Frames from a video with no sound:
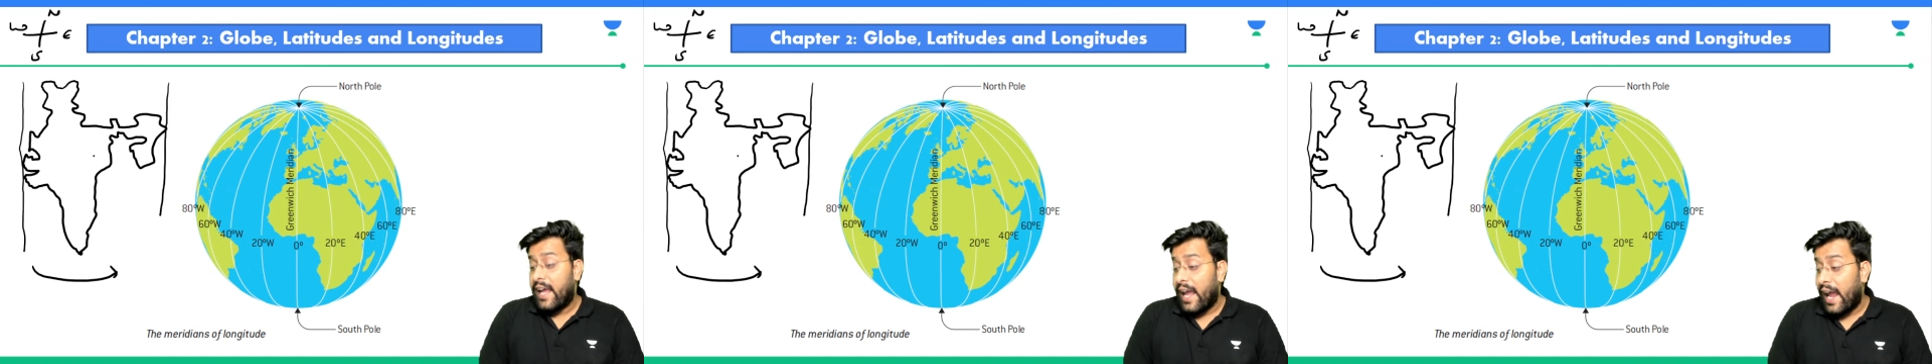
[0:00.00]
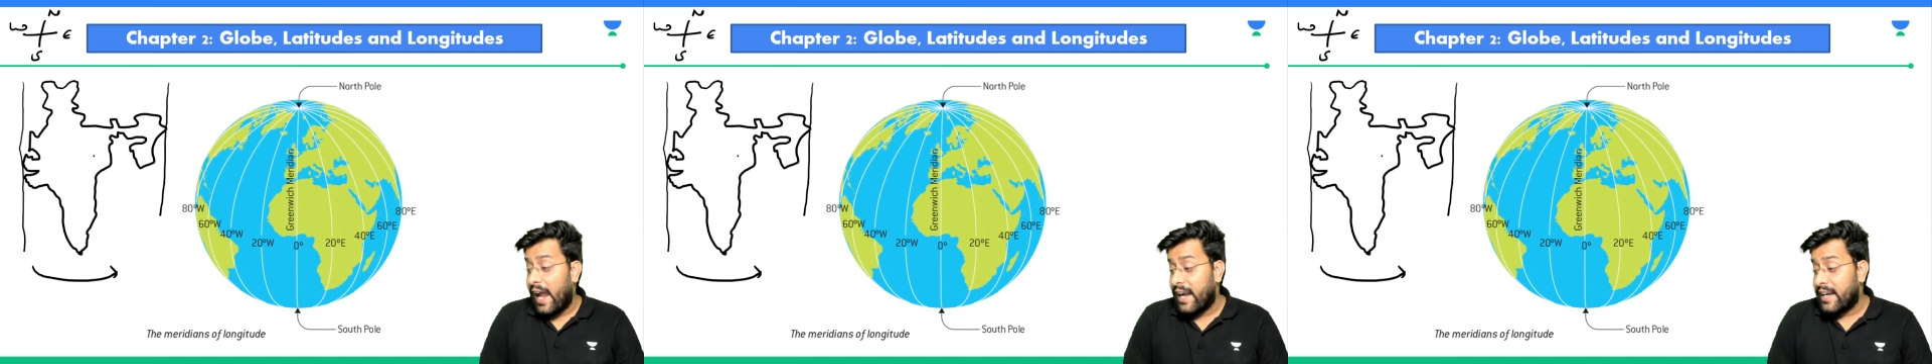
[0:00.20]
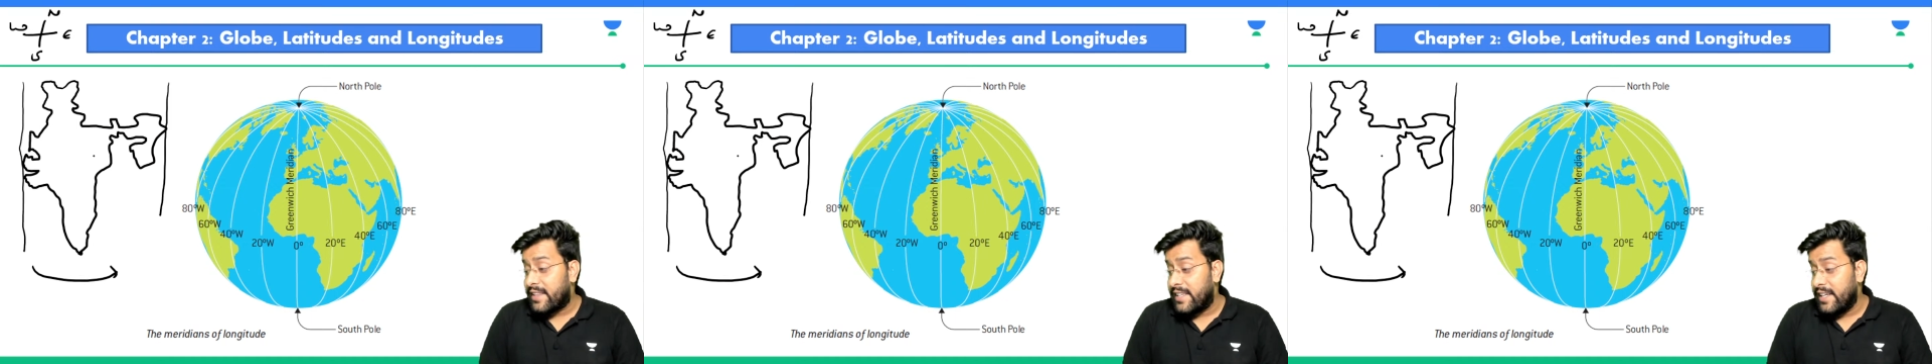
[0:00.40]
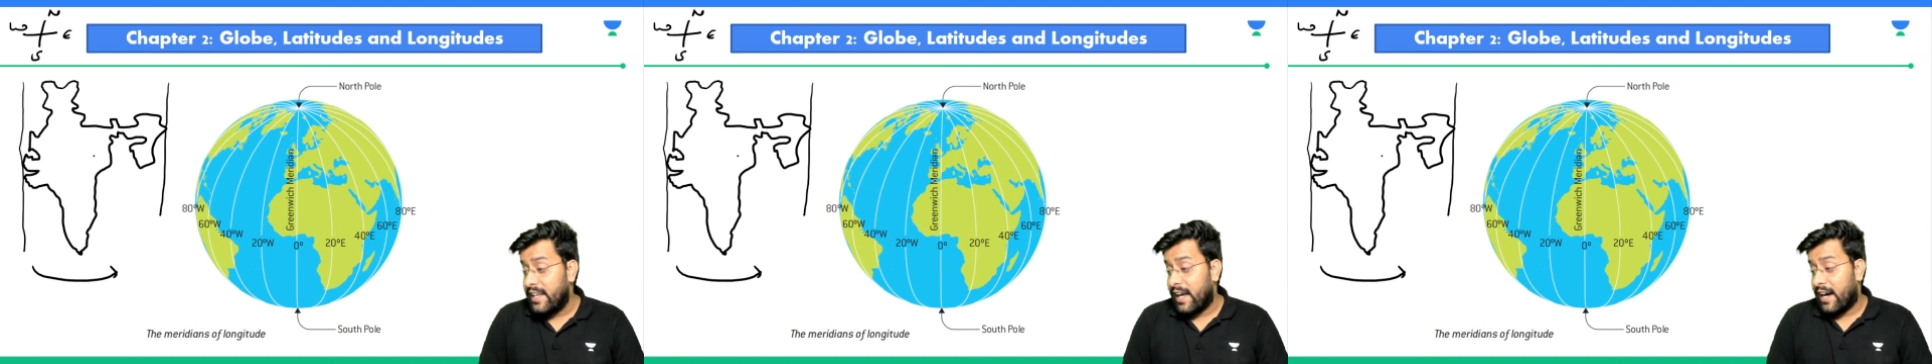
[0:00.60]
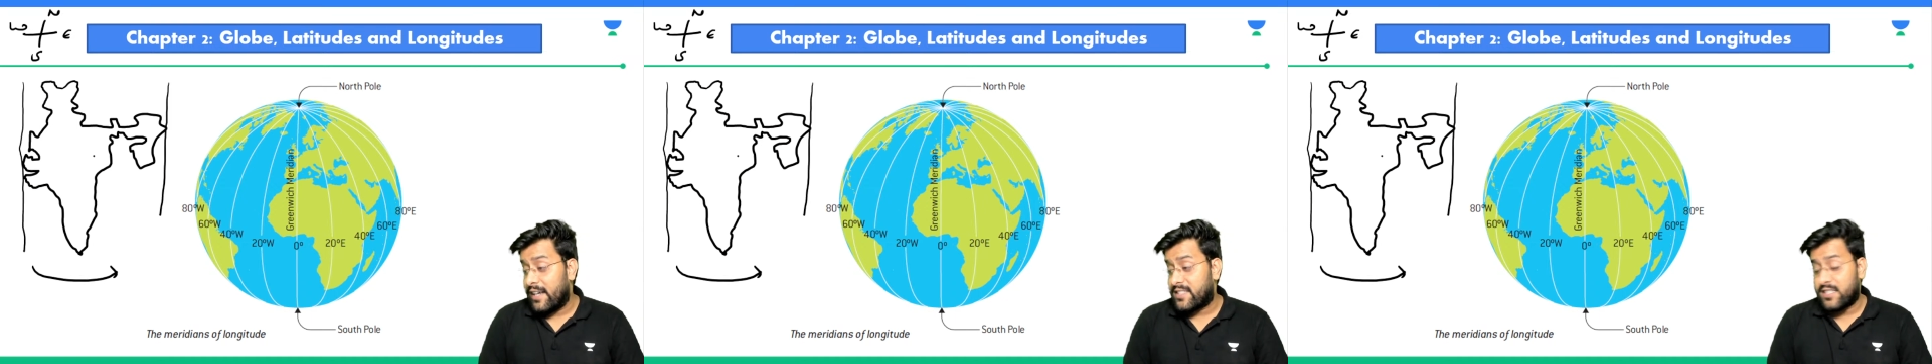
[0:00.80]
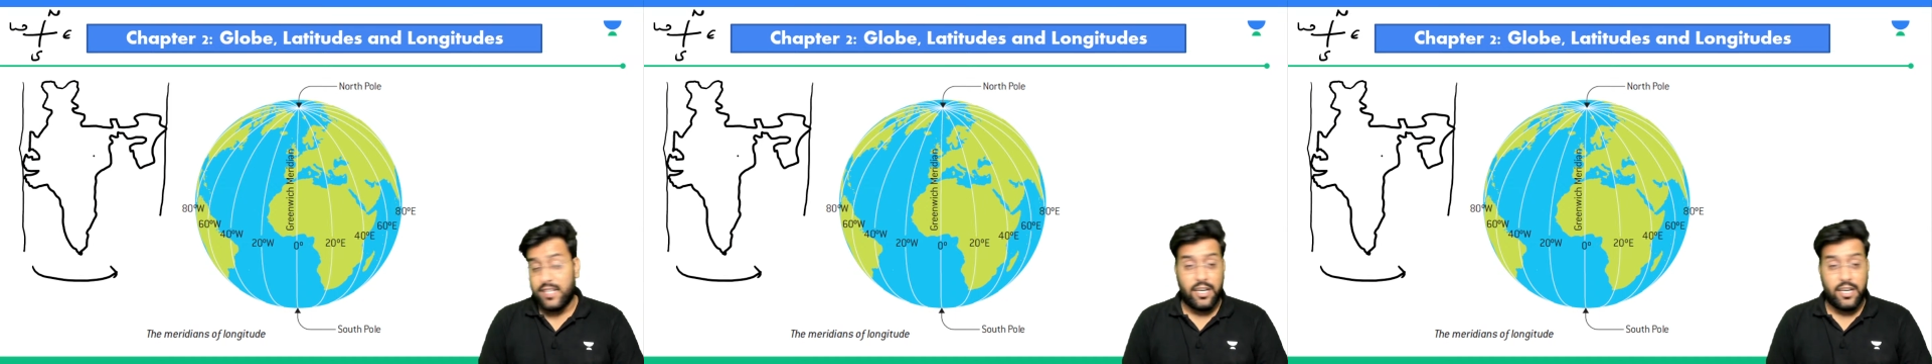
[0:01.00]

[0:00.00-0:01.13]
at the last